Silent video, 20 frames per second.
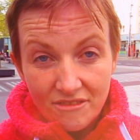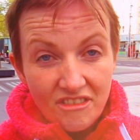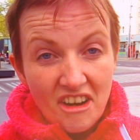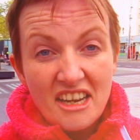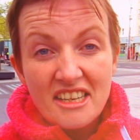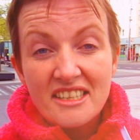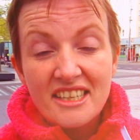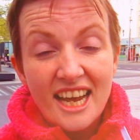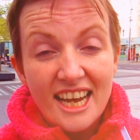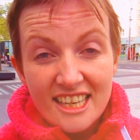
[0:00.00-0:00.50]

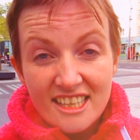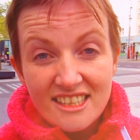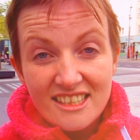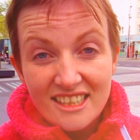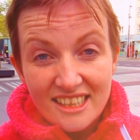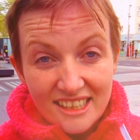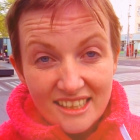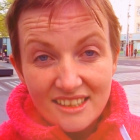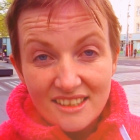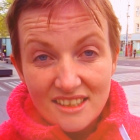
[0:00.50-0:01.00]

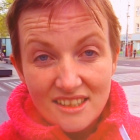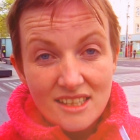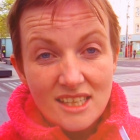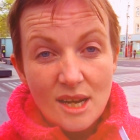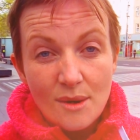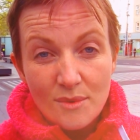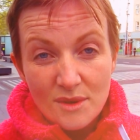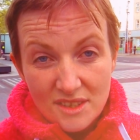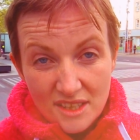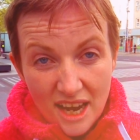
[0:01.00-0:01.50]
fantastic.
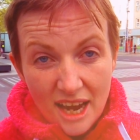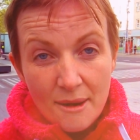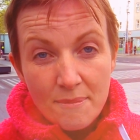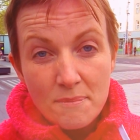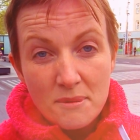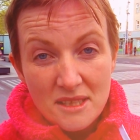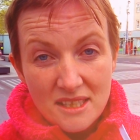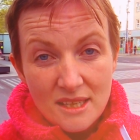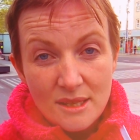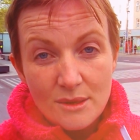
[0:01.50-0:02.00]
Today was
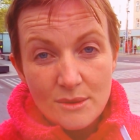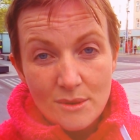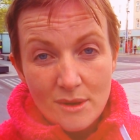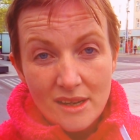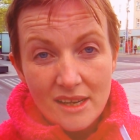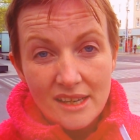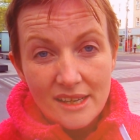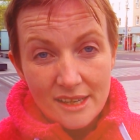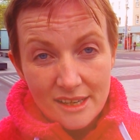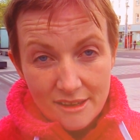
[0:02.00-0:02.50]

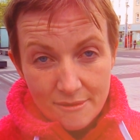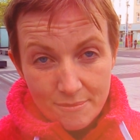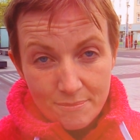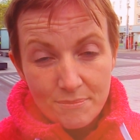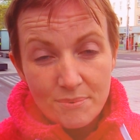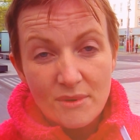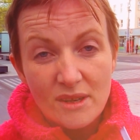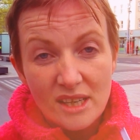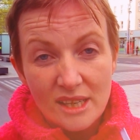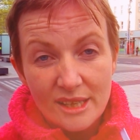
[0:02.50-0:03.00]
absolutely
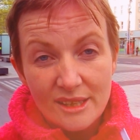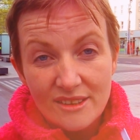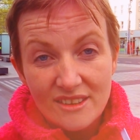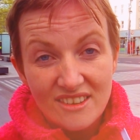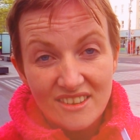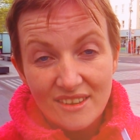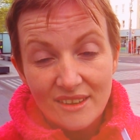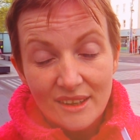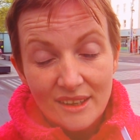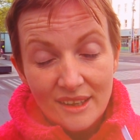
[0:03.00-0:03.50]

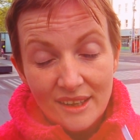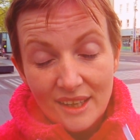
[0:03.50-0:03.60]
brilliant.